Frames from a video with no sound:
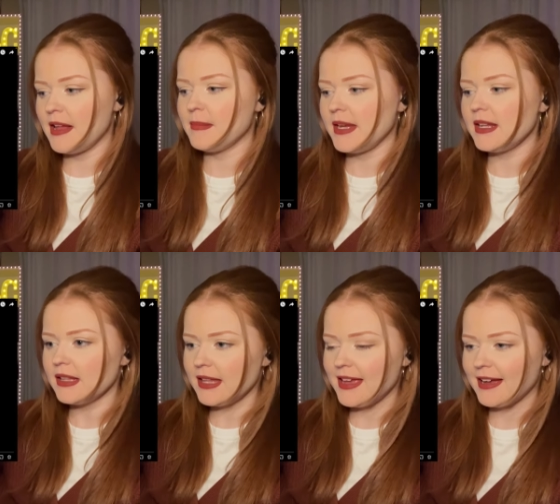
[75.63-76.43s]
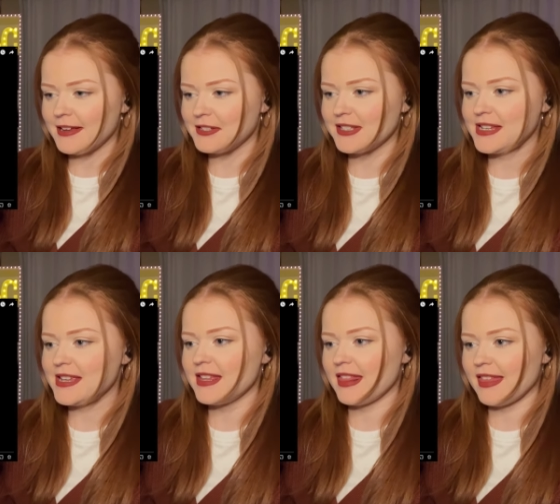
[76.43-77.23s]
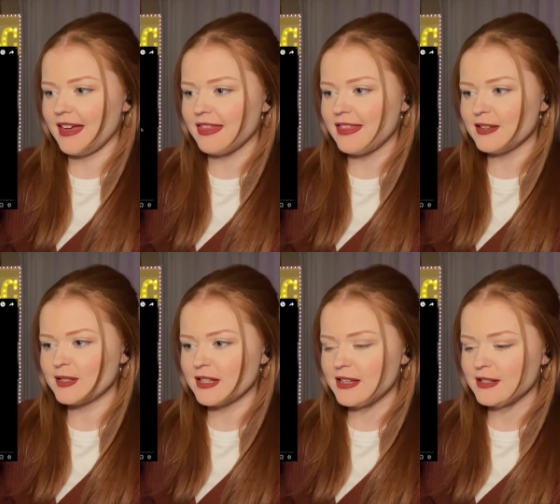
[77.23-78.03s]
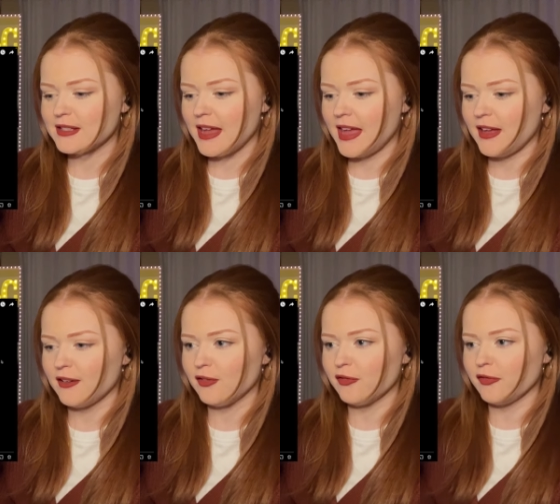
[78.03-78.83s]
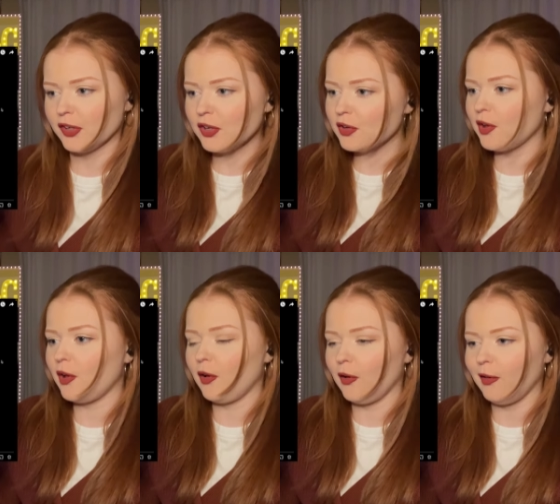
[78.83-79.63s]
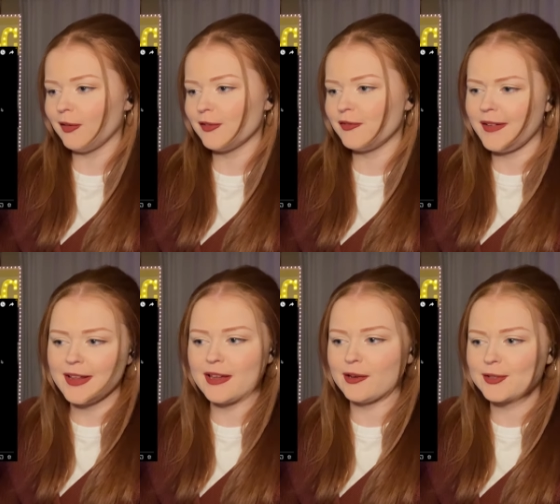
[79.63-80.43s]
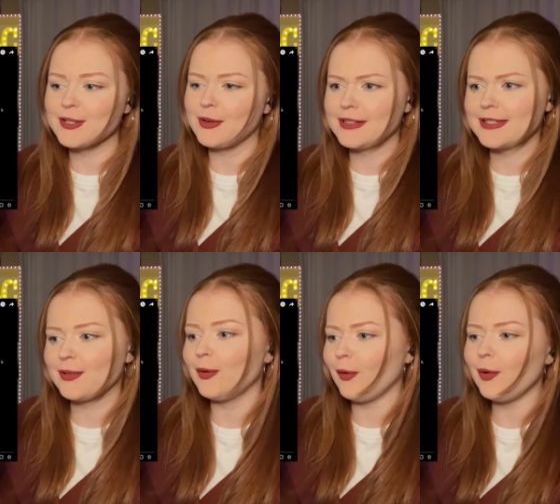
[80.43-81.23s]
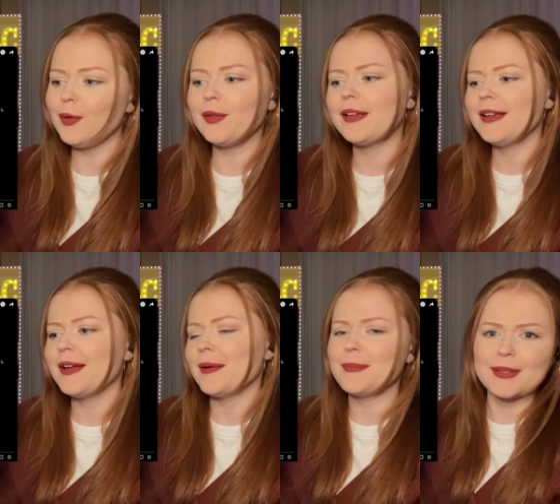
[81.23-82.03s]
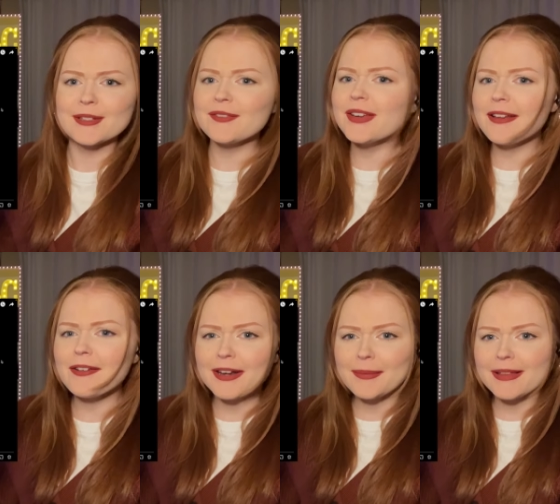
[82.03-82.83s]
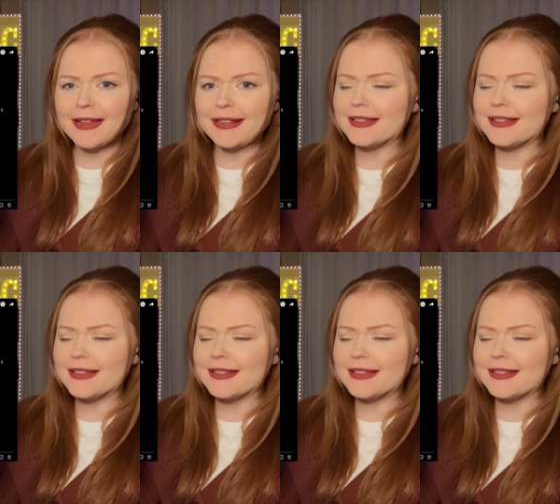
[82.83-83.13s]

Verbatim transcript: immediately I see that this is a vertical video, so is the whole music video going to be like